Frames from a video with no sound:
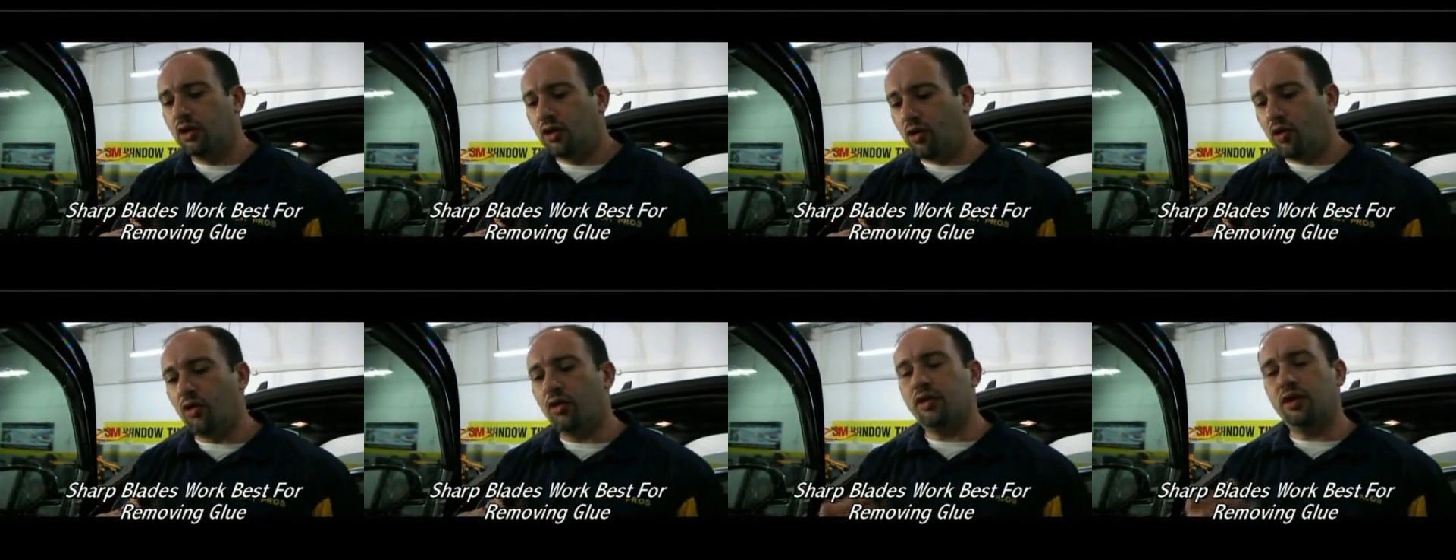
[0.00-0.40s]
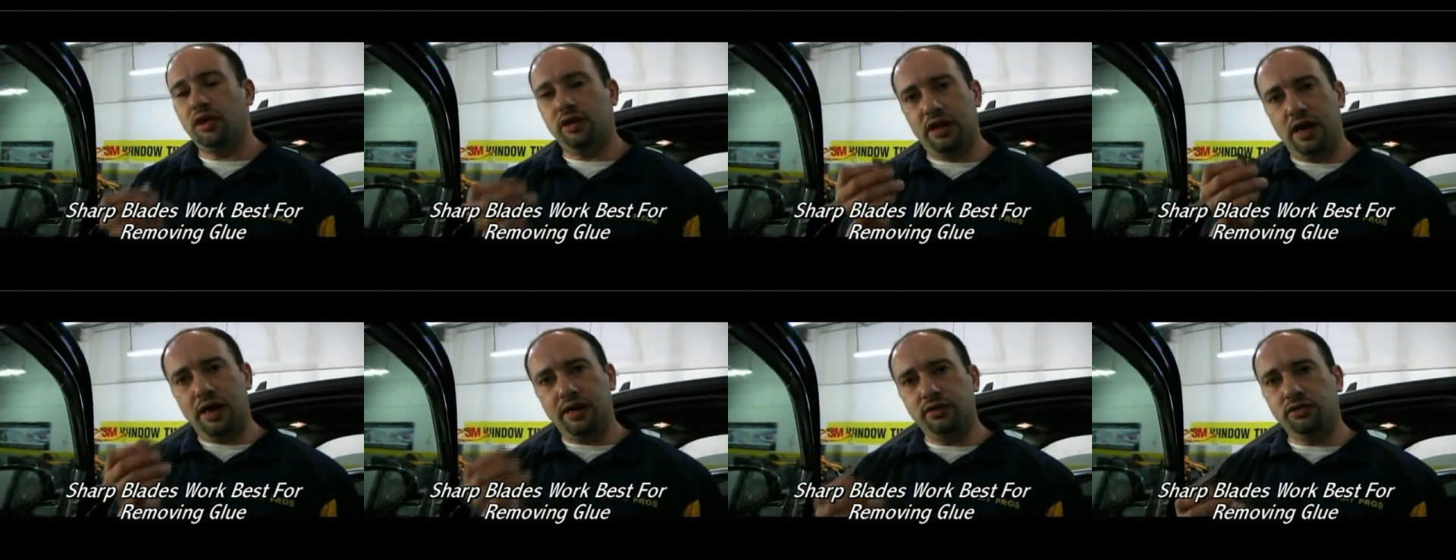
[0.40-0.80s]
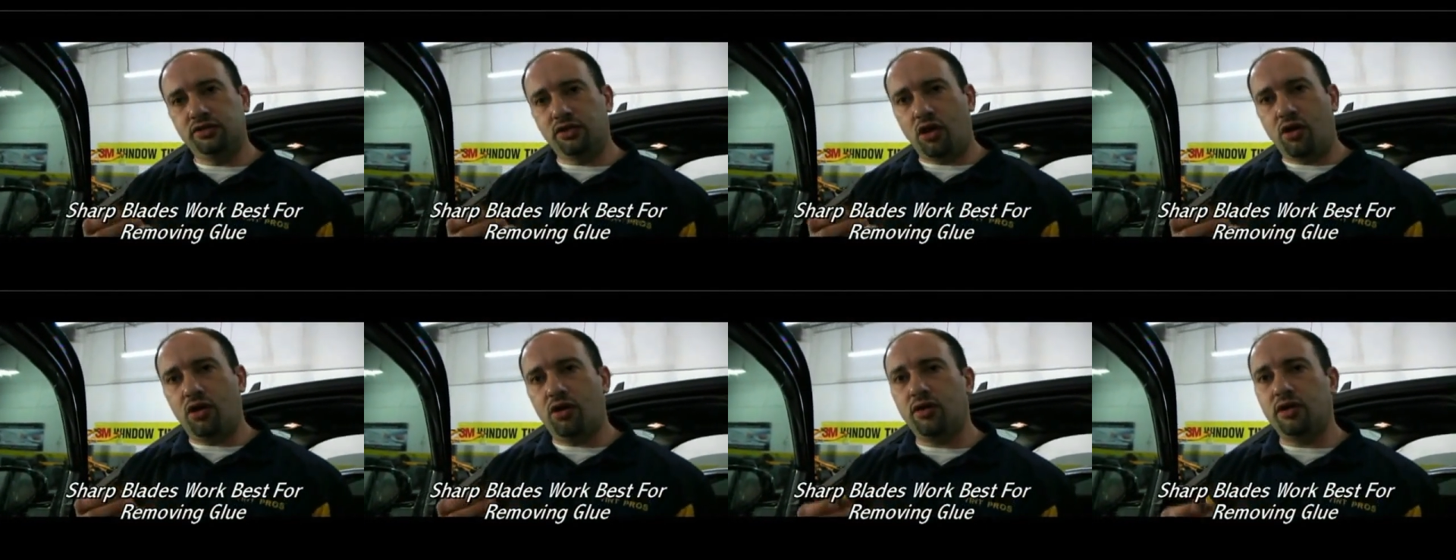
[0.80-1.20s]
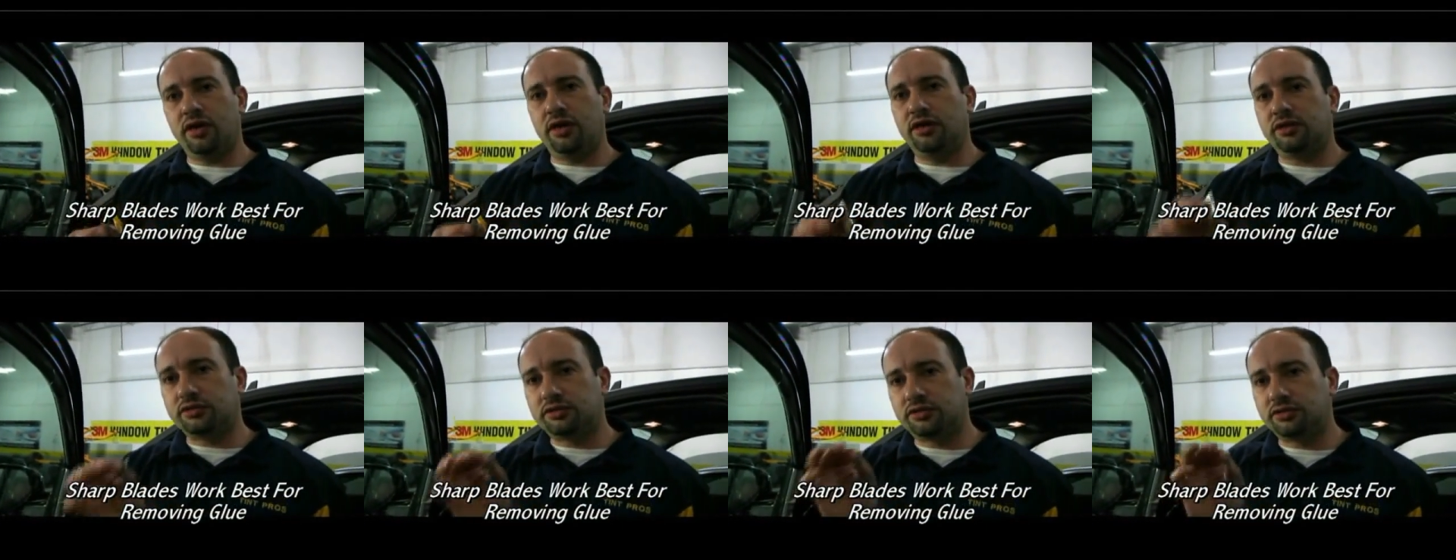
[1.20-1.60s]
or not dull
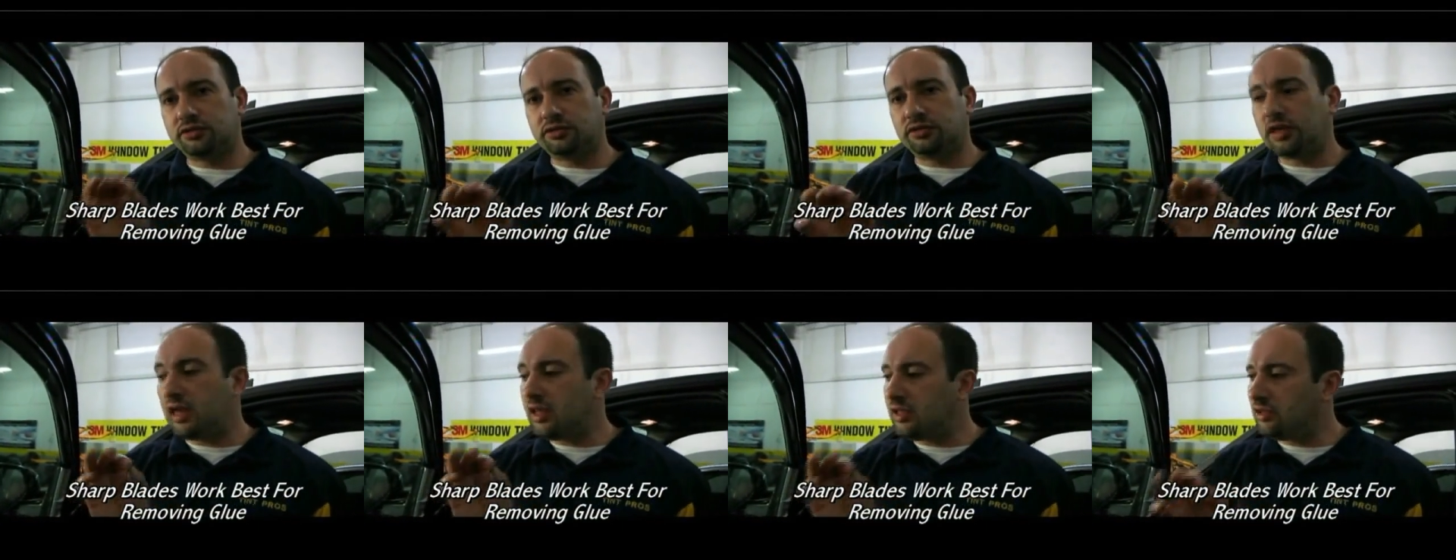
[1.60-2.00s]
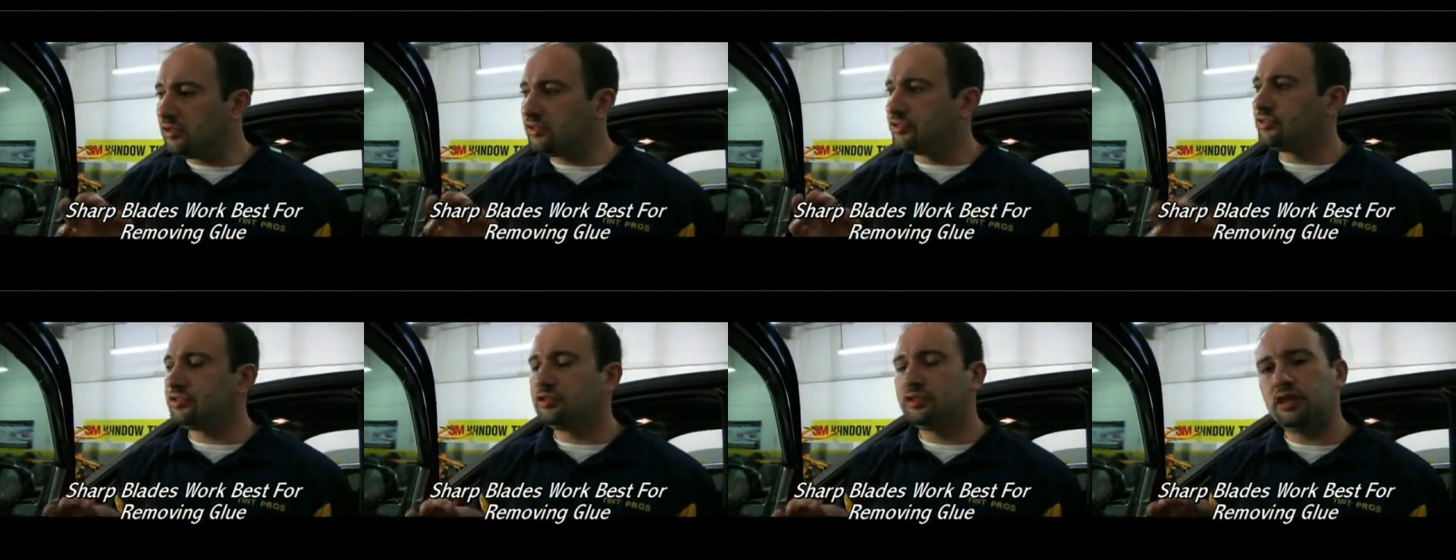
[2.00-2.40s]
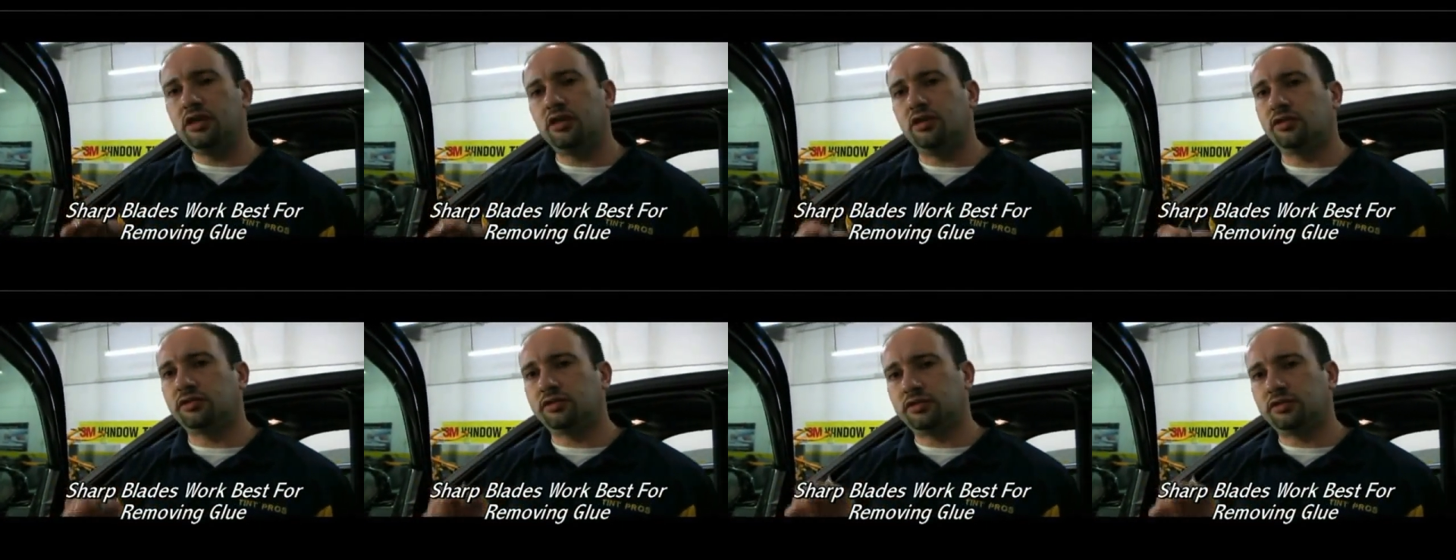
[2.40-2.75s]
and it's stainless steel.